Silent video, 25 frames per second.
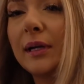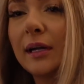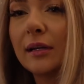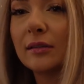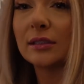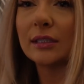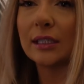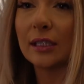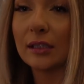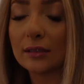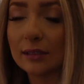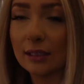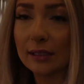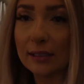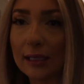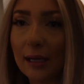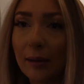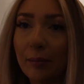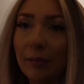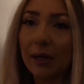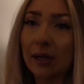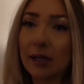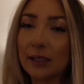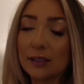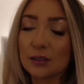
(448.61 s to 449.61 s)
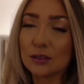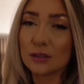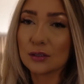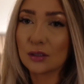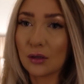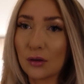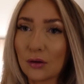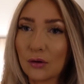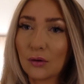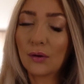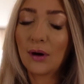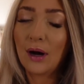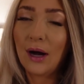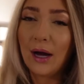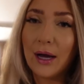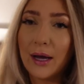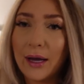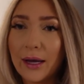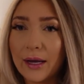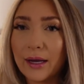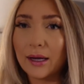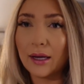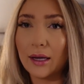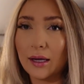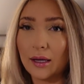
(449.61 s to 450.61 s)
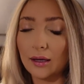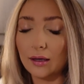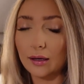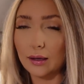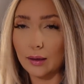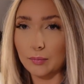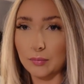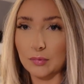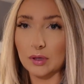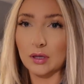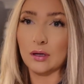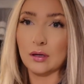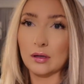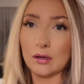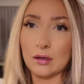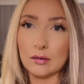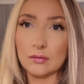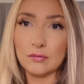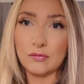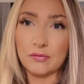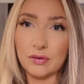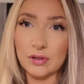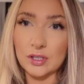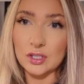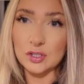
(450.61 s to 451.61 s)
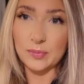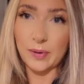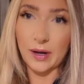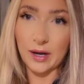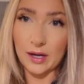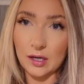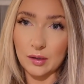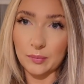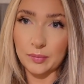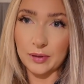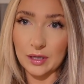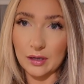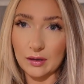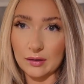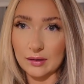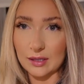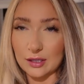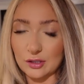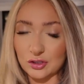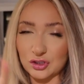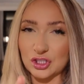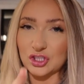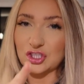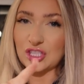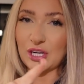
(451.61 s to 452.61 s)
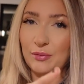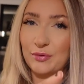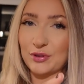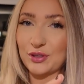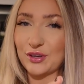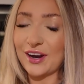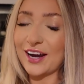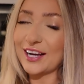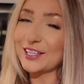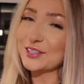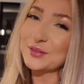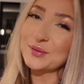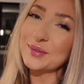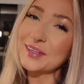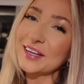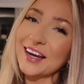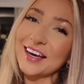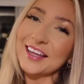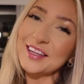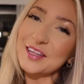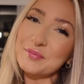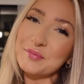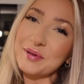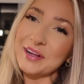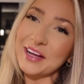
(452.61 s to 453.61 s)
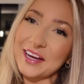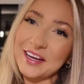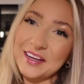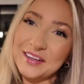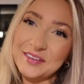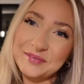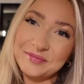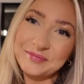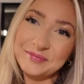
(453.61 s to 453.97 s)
downstairs in 10 minutes, so I am gonna finish packing up here and then I'll chit chat with you guys when we get on the plane.